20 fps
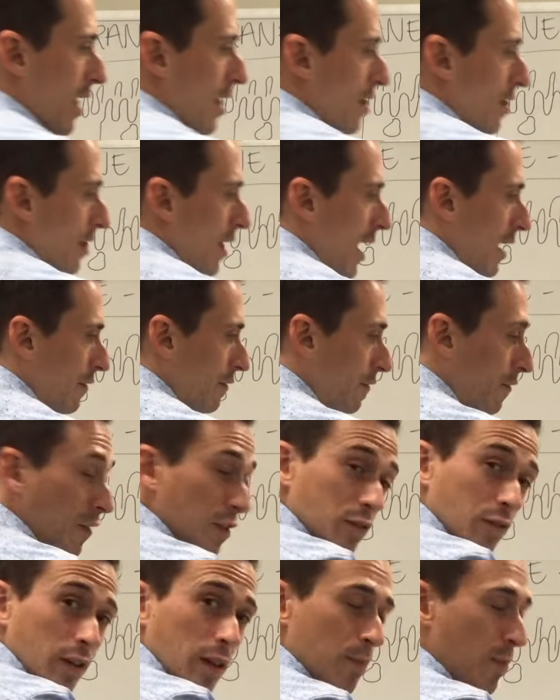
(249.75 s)
that
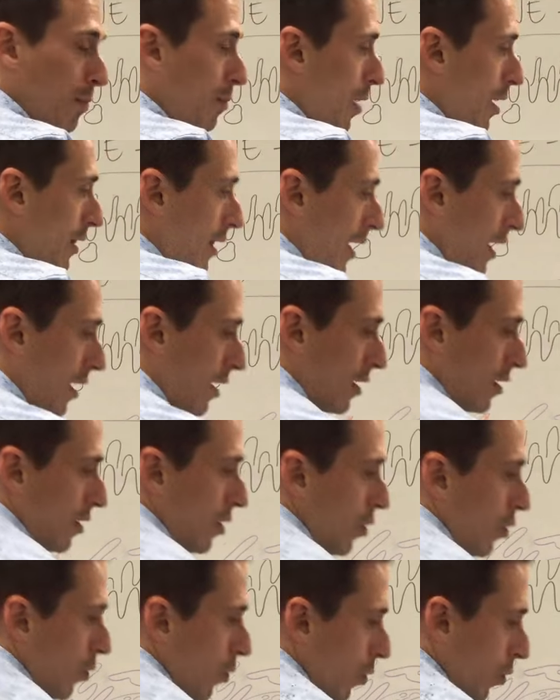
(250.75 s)
phospholipid bilayer
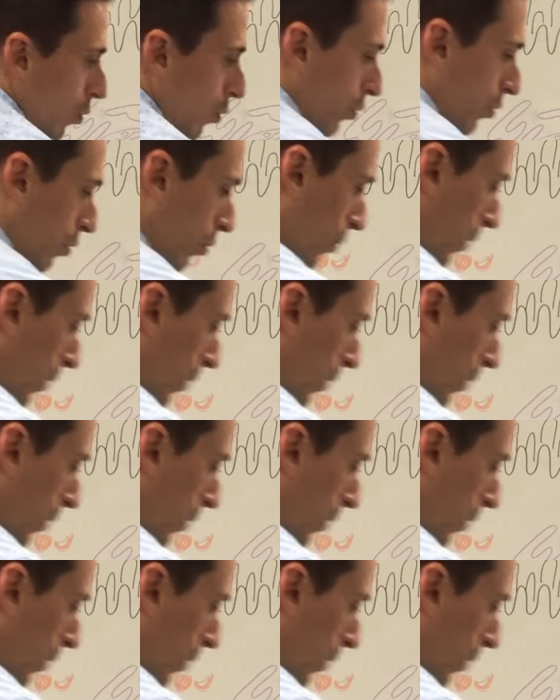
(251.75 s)
all the